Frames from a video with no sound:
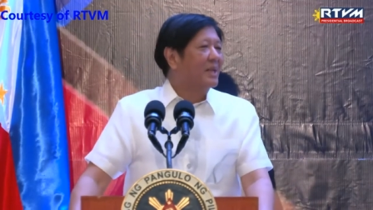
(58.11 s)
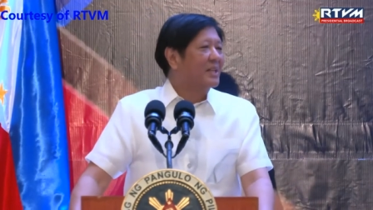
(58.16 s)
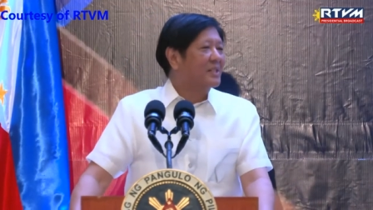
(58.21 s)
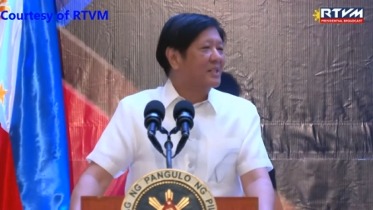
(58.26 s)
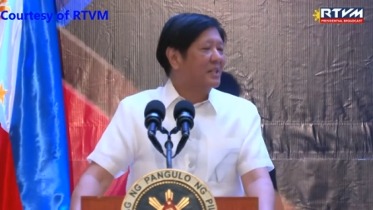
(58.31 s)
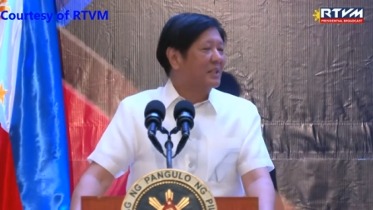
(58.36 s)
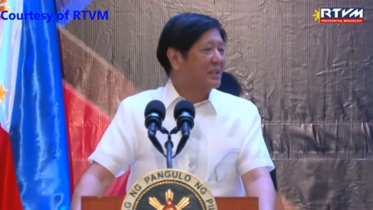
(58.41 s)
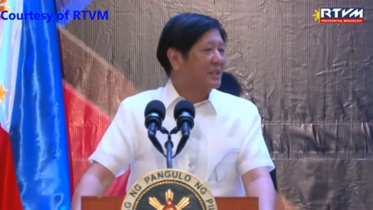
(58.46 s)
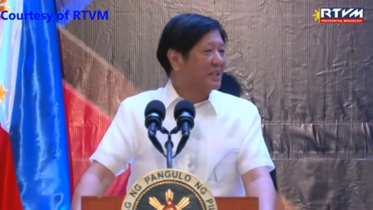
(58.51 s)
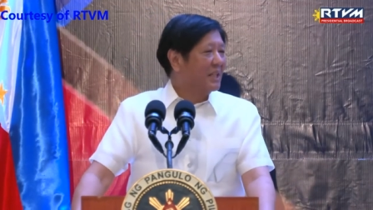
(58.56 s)

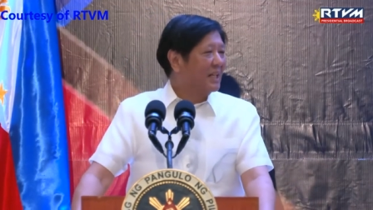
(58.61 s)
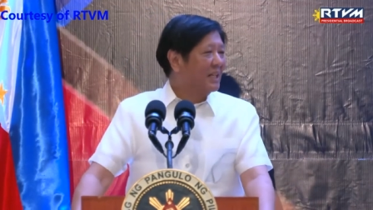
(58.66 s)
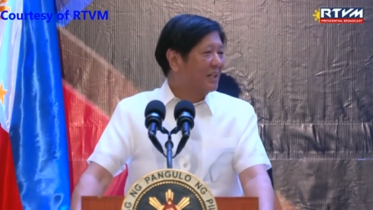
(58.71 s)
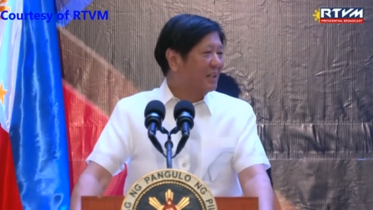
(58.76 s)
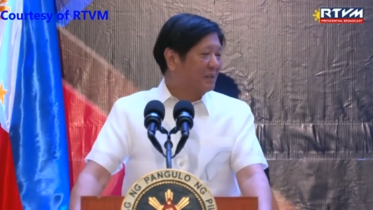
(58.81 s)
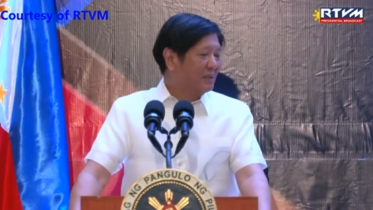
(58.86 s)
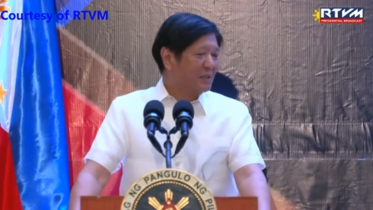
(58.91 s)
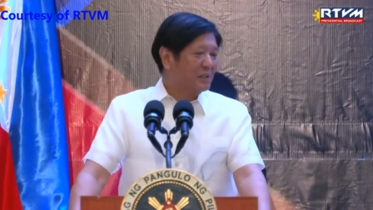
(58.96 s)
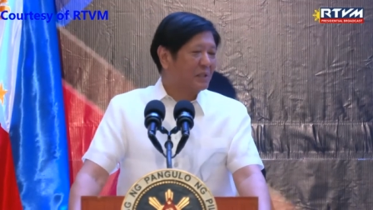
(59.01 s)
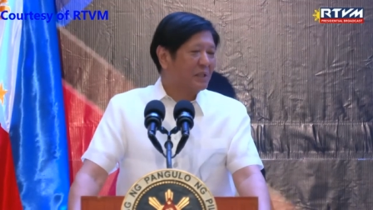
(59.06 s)

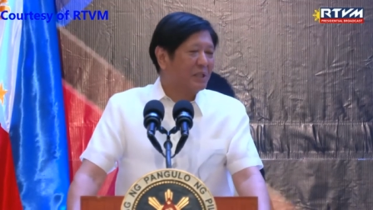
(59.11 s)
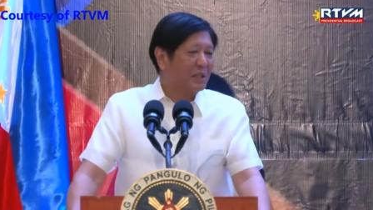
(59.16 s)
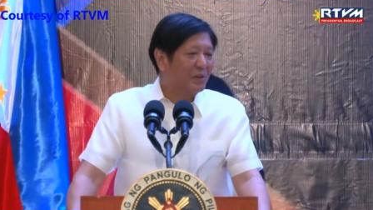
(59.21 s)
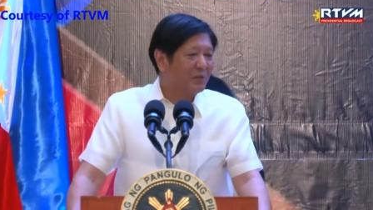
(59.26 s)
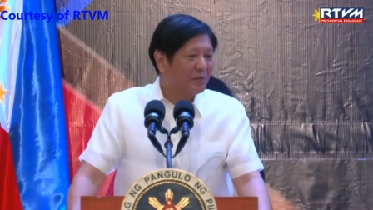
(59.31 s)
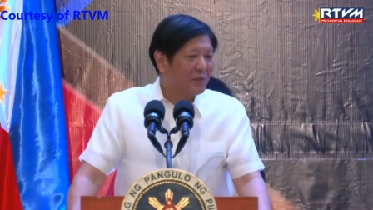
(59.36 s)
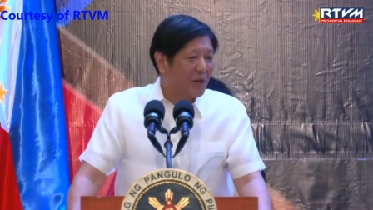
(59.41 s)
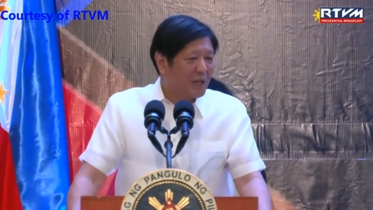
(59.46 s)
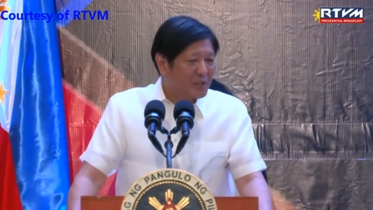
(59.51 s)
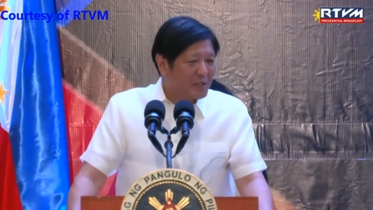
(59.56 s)
Secretary Cristina
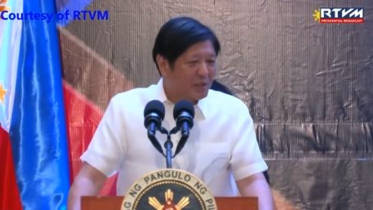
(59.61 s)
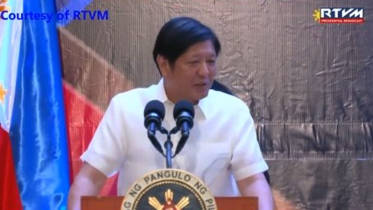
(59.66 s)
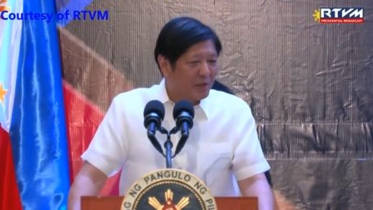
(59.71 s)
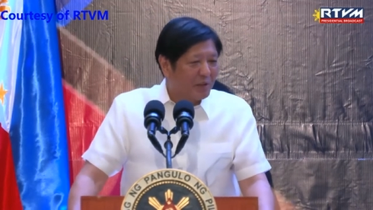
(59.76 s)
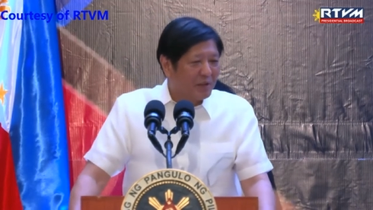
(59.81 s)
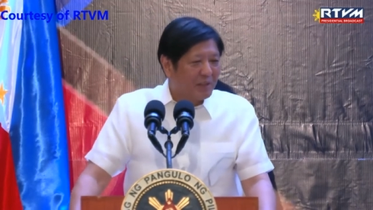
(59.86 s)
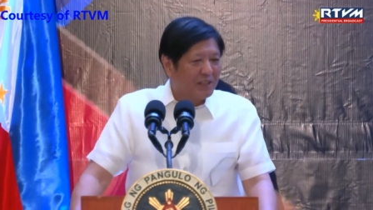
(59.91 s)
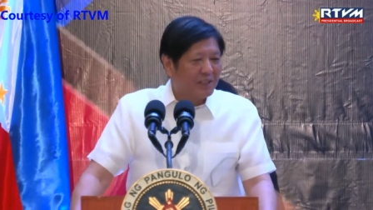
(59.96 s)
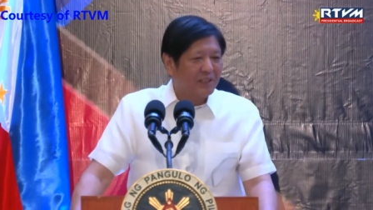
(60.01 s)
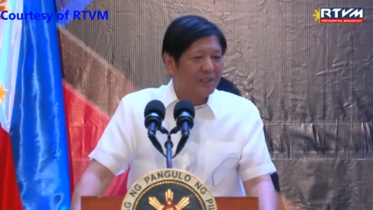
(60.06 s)

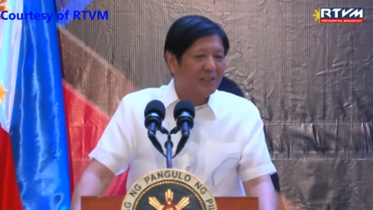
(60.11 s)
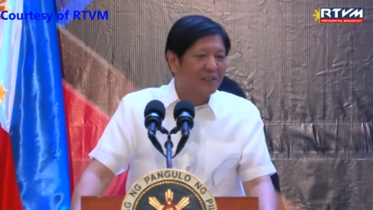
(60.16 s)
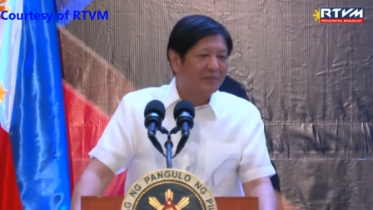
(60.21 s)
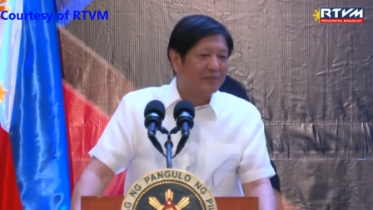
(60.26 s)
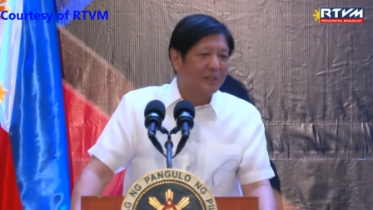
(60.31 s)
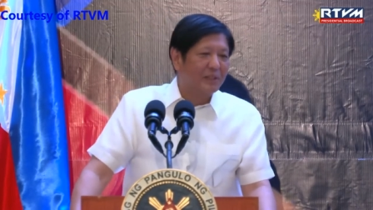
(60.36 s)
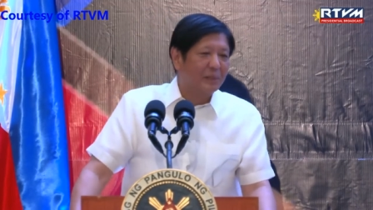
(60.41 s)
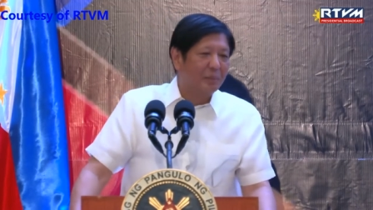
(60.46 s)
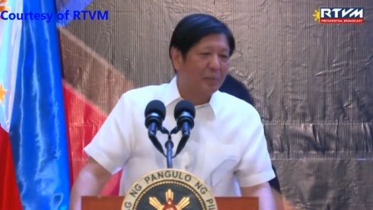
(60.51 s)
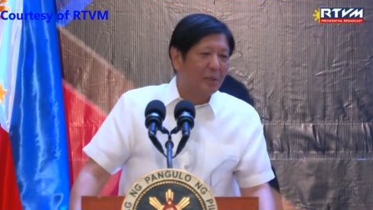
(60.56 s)
Frasco of
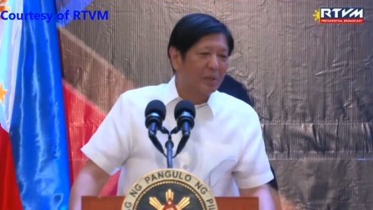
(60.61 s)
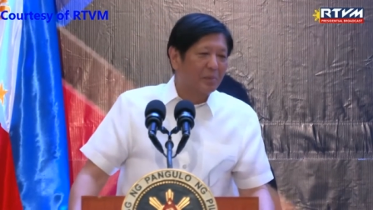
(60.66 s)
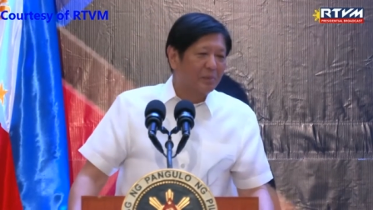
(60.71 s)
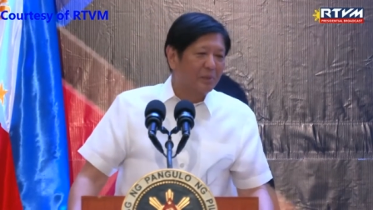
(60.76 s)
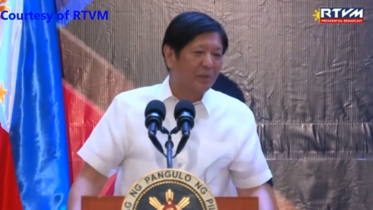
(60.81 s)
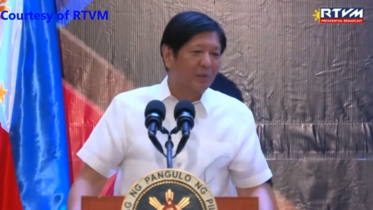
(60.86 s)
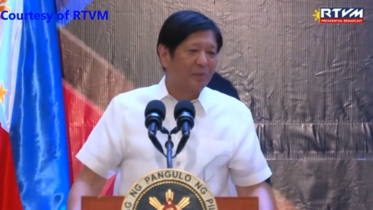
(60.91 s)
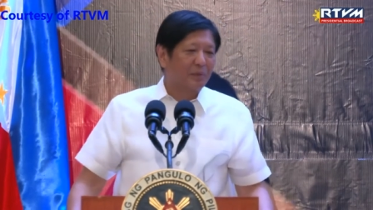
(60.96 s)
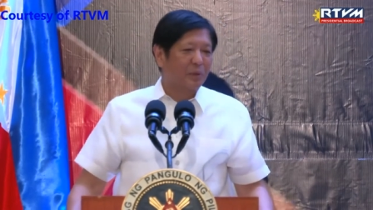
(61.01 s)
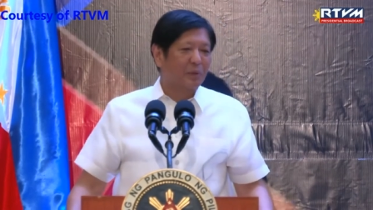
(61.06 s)
the
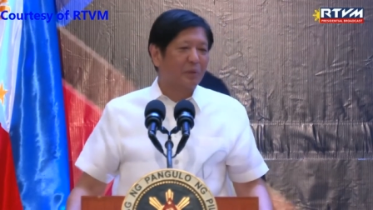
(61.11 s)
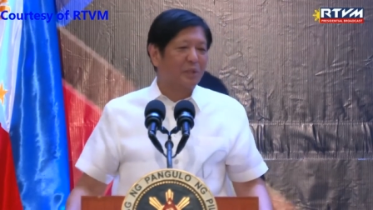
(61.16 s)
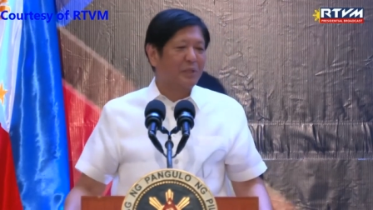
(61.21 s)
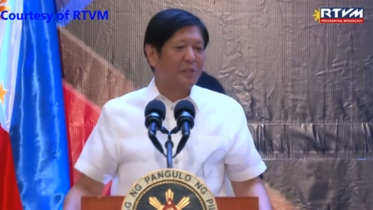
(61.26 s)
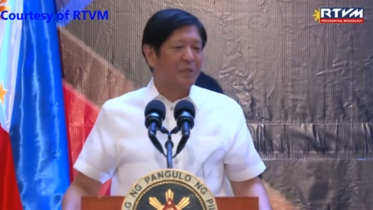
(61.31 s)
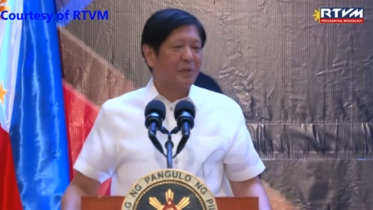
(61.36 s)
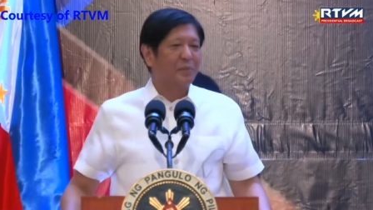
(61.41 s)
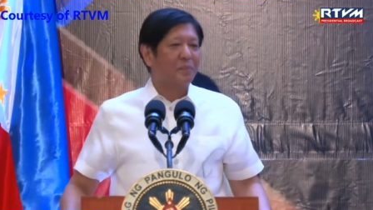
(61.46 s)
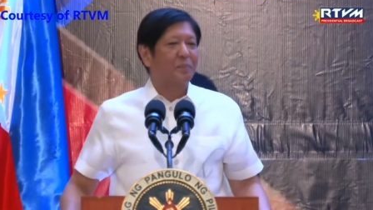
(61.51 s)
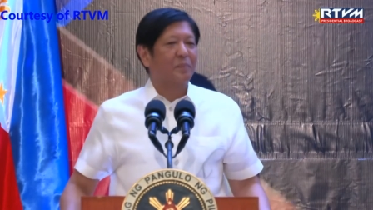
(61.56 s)
Department of
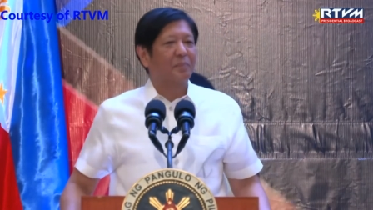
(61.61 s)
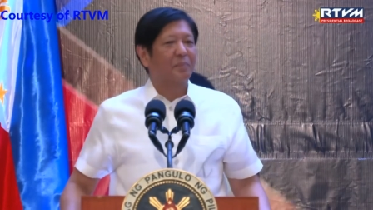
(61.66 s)
Tourism.